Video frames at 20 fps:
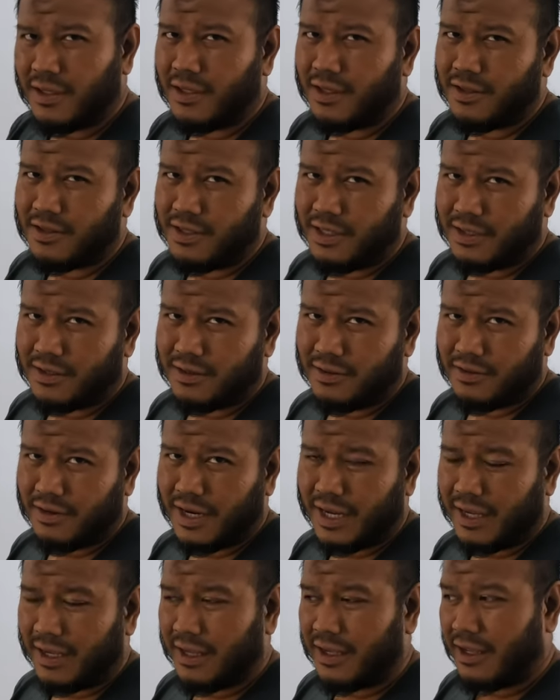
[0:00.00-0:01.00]
It's just the
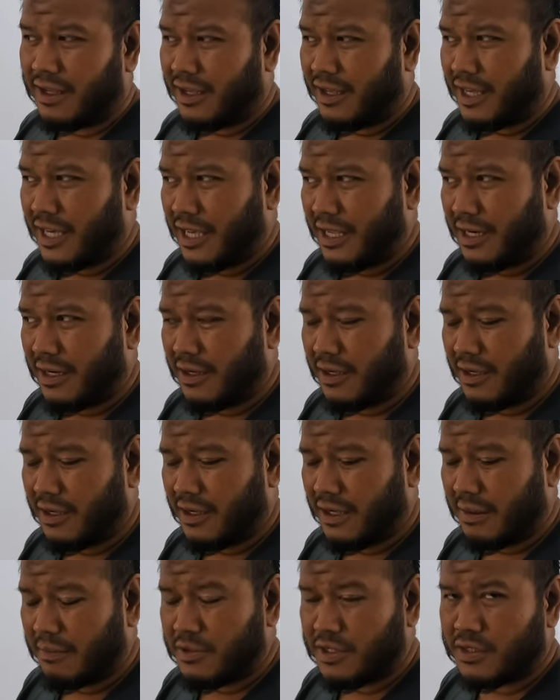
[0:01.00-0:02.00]
rack and
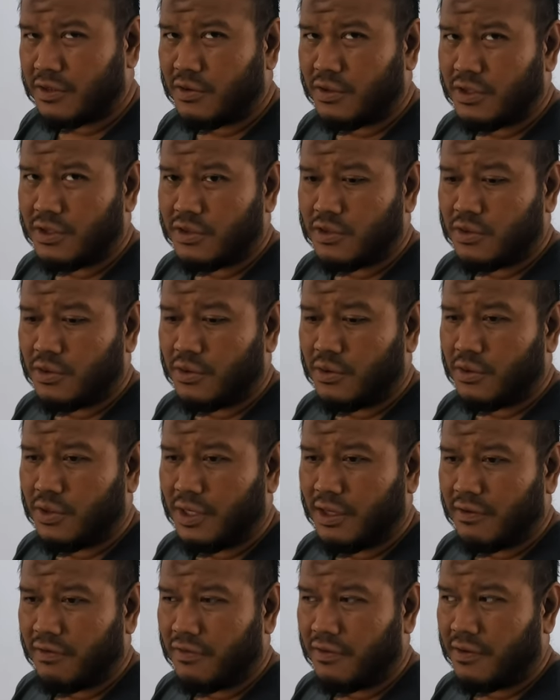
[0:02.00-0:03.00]
uh, I'm just going to show
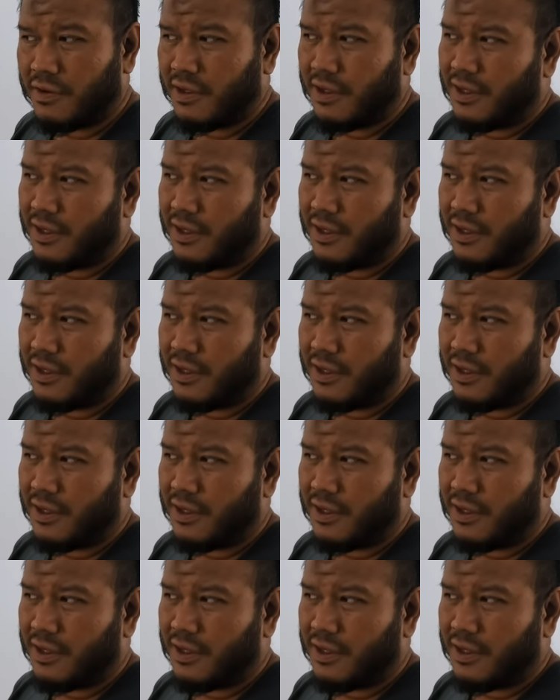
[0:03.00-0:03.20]
if